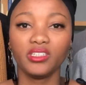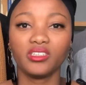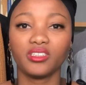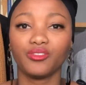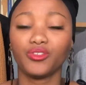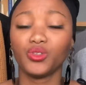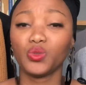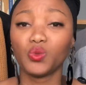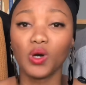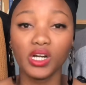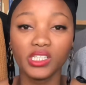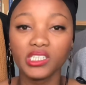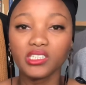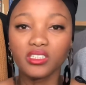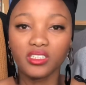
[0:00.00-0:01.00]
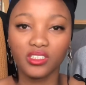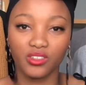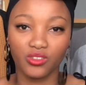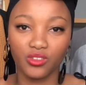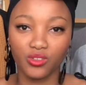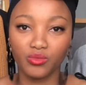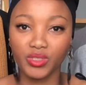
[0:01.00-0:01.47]
If you want,
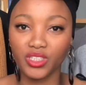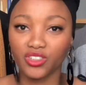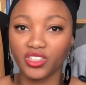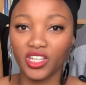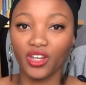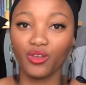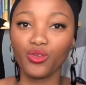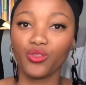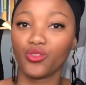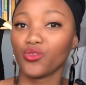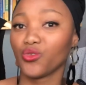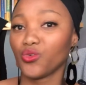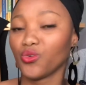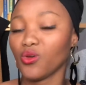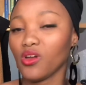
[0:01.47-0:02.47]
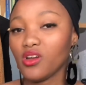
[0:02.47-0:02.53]
me to take you through